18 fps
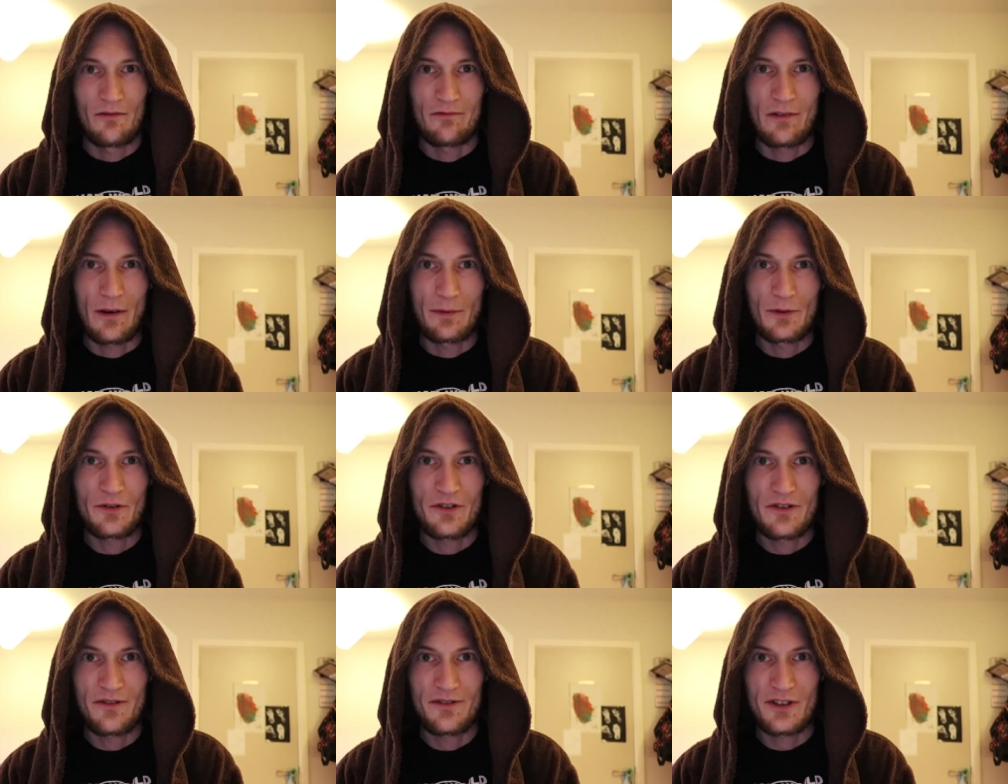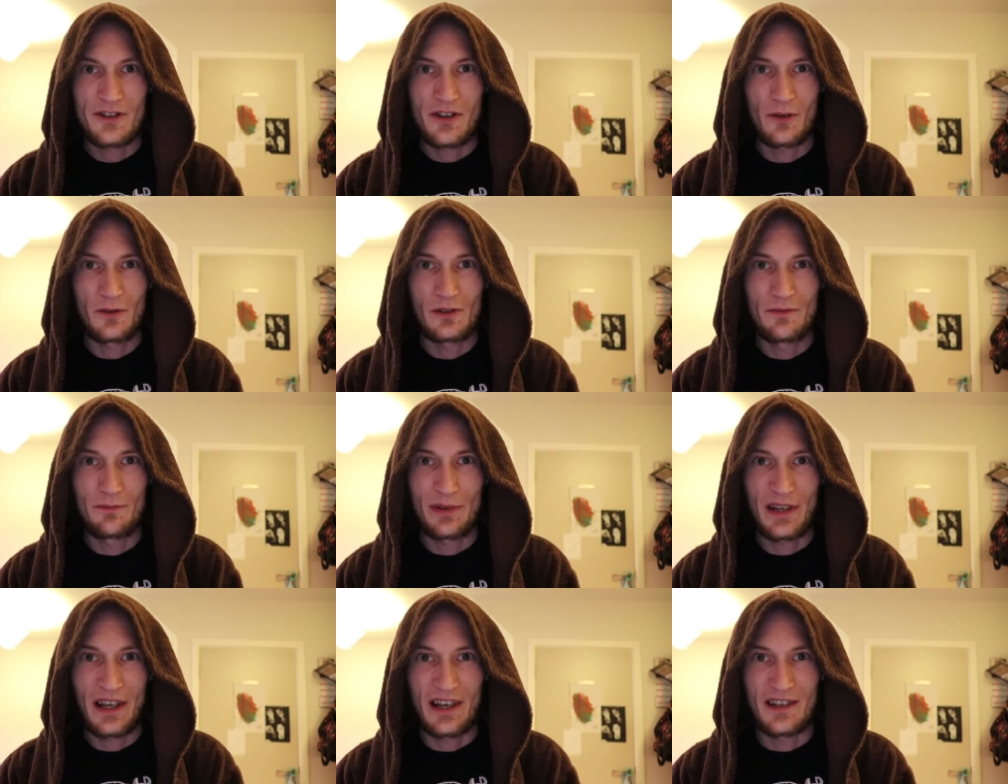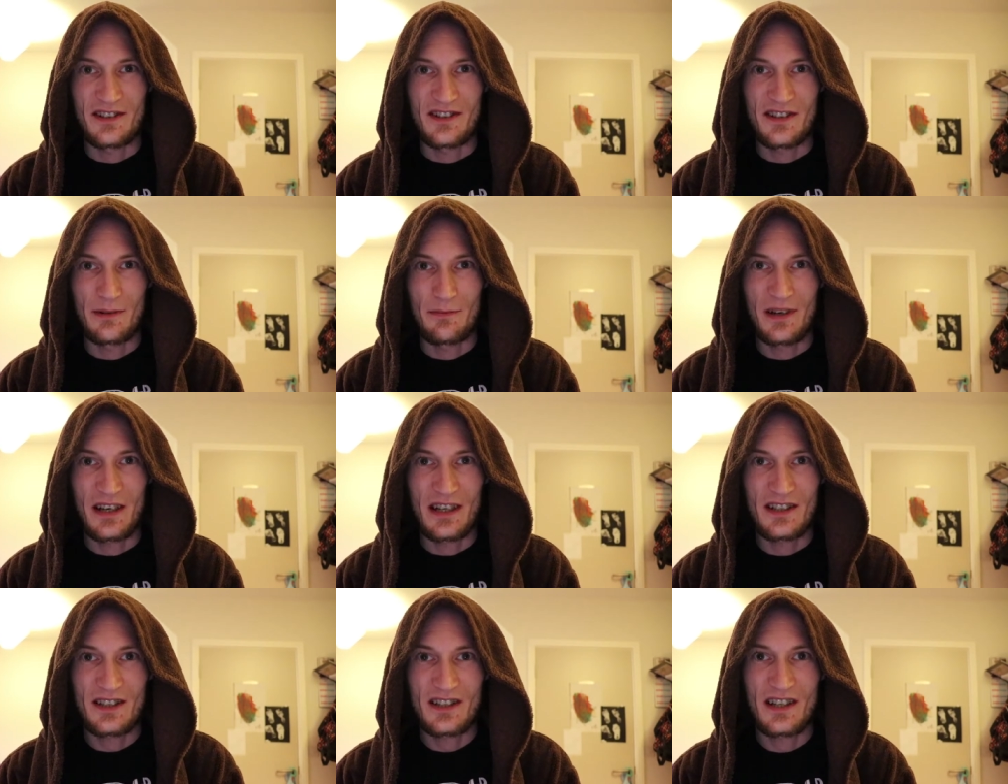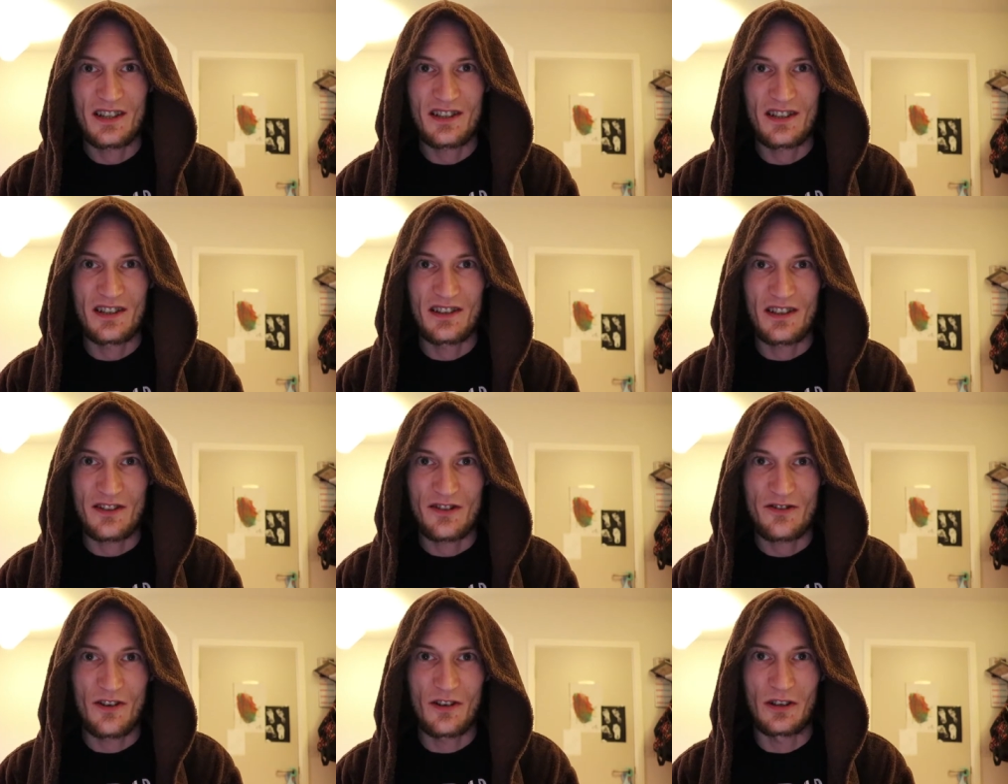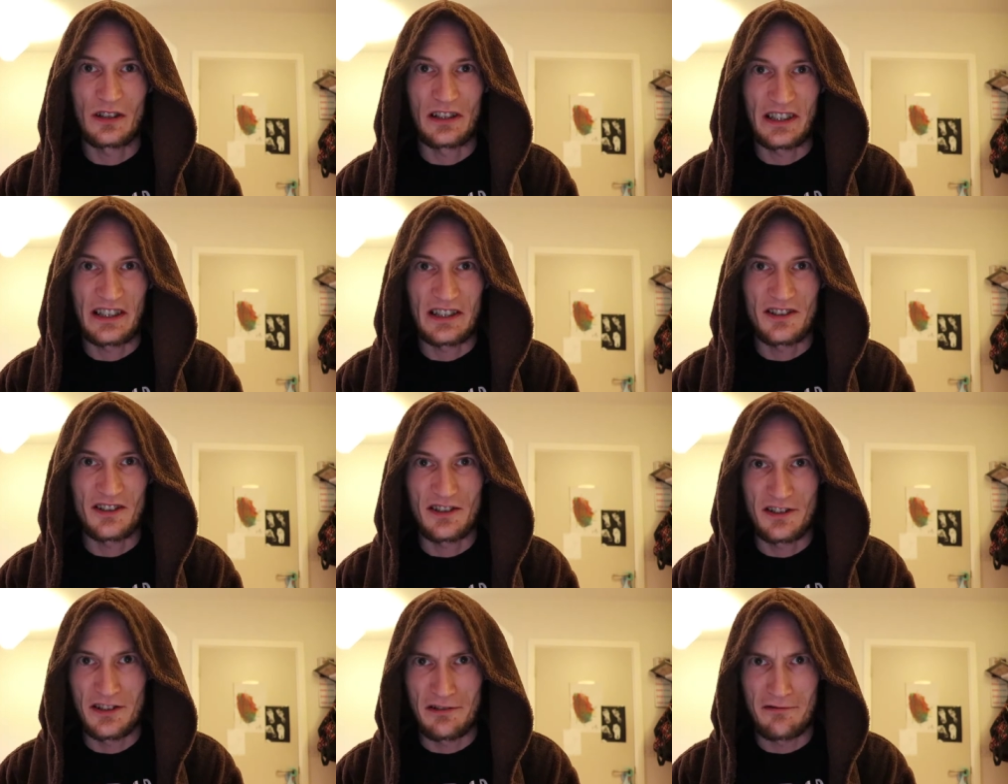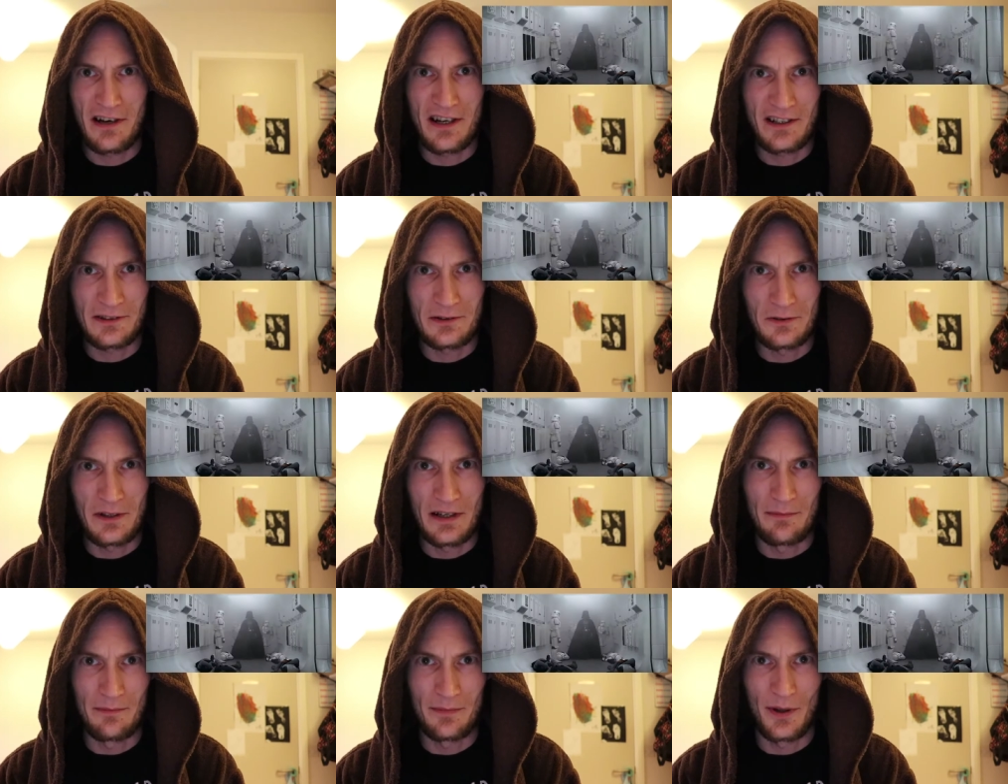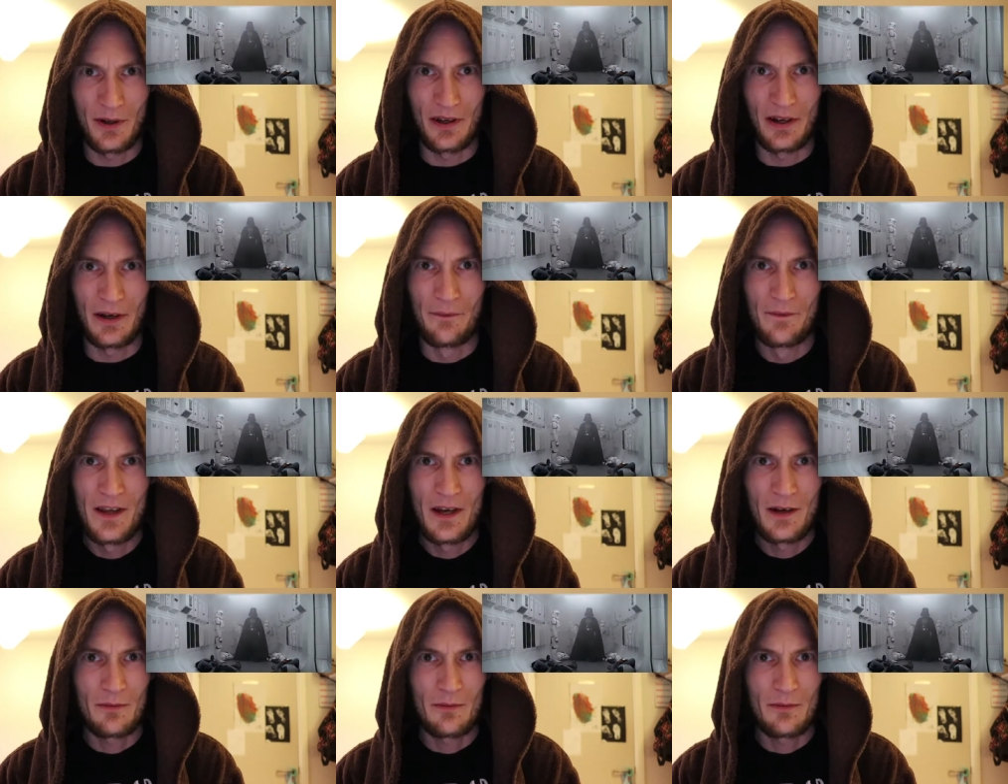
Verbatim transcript: Rebels have stolen plans that may assist in their struggle against the tyrannical Empire,